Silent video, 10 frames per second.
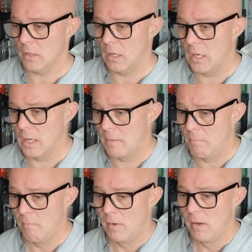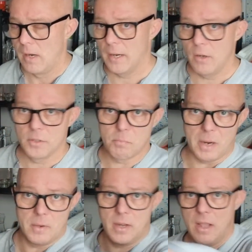It holds the
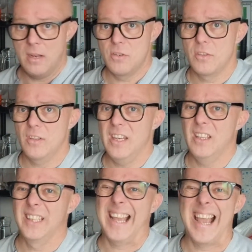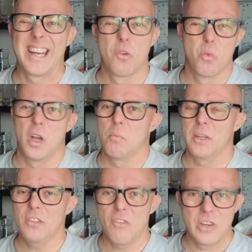pipe. It kind of whirlpool, but
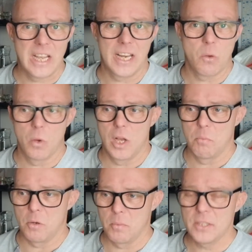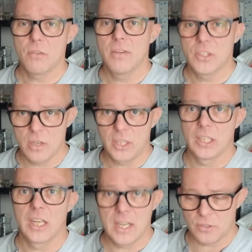it's not really a whirlpool. But it's a
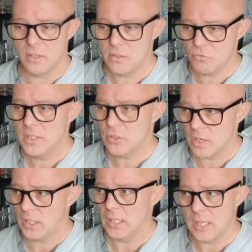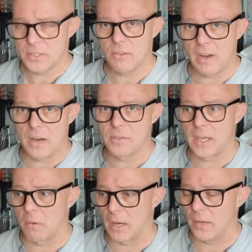recirculation. It just recirculates it round
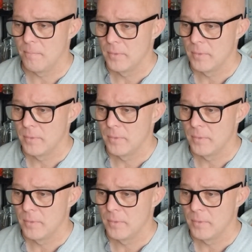anyway,